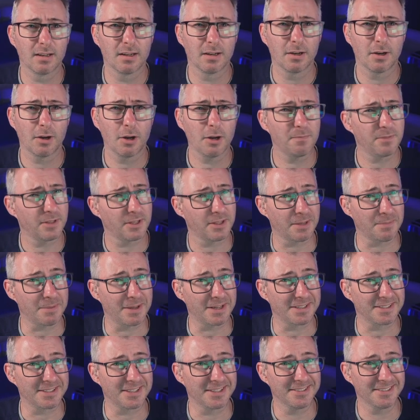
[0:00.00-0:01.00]
Hopefully that
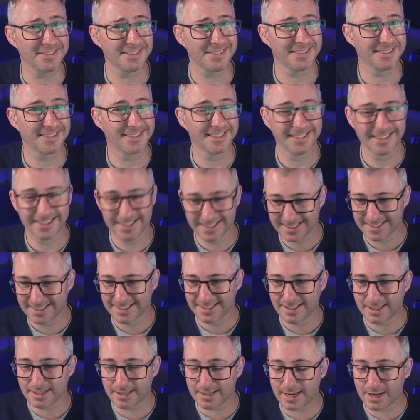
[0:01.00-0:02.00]
makes sense.
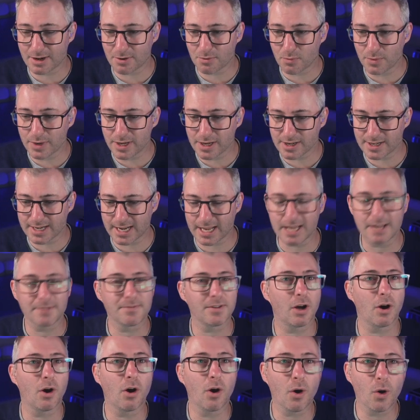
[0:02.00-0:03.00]
Now, we are going to have
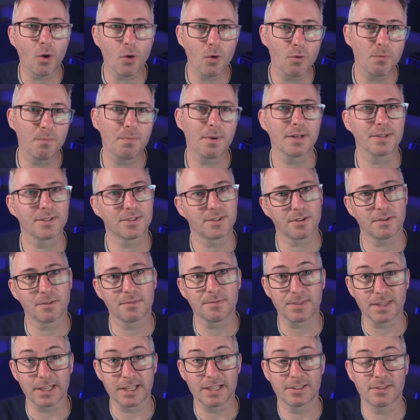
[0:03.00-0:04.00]
a whole bunch
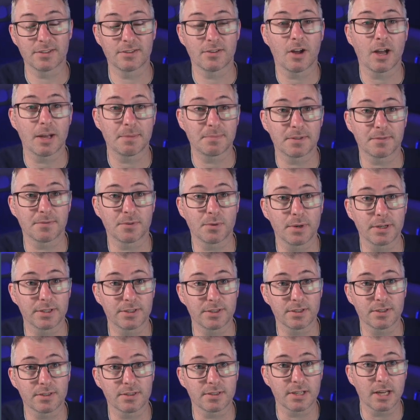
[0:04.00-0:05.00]
of these types of
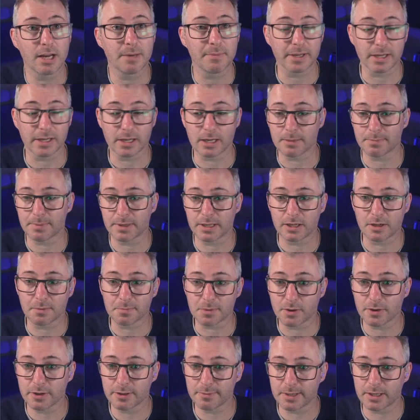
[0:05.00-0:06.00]
questions coming up, and I'm
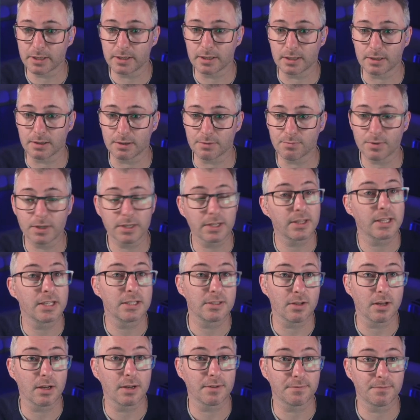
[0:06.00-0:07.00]
going to be running these
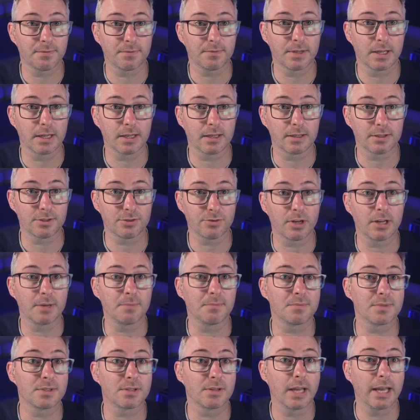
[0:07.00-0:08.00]
live
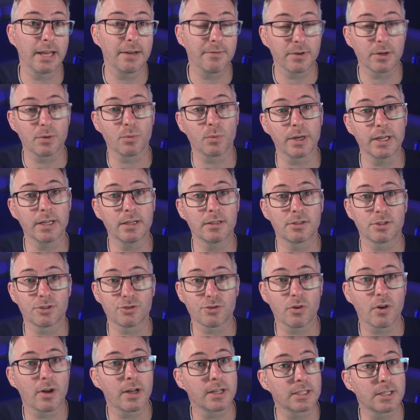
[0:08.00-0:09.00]
streams every week to
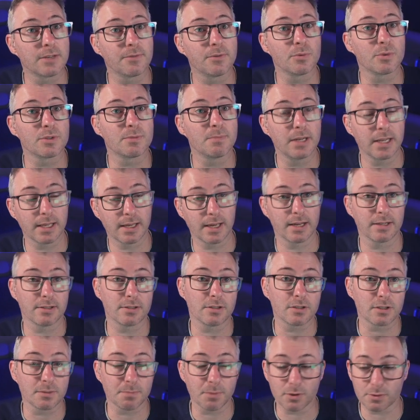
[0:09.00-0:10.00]
try and give you as many
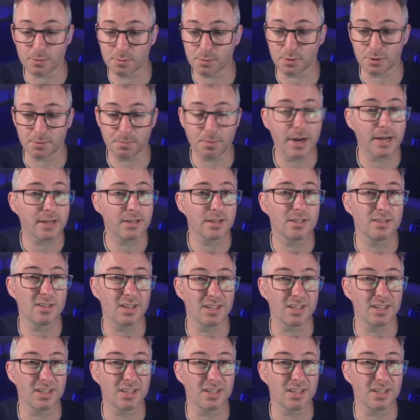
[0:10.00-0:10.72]
cases as possible to practice.